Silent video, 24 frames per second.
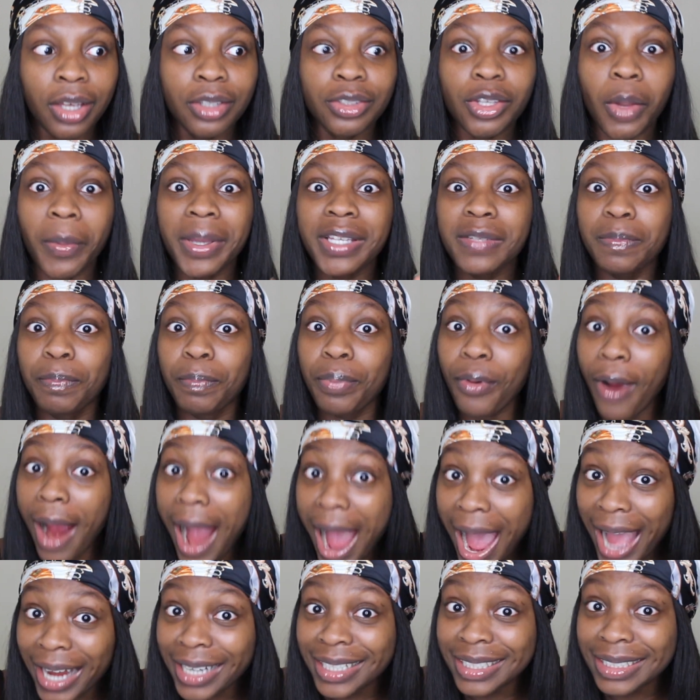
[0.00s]
So it's
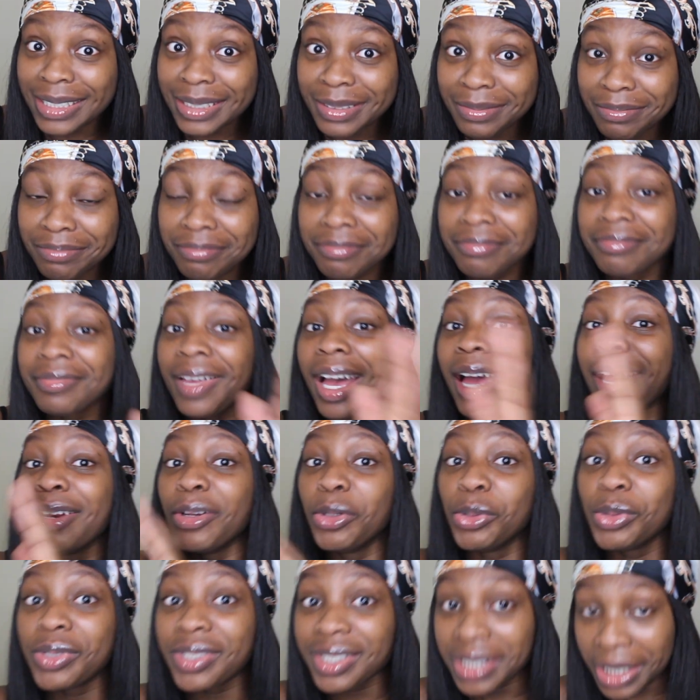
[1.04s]
Brad
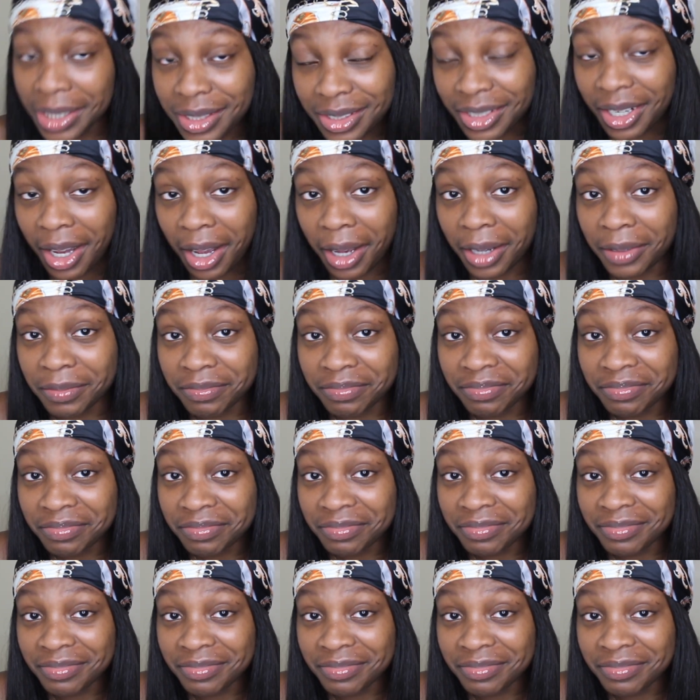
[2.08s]
and Lucinda.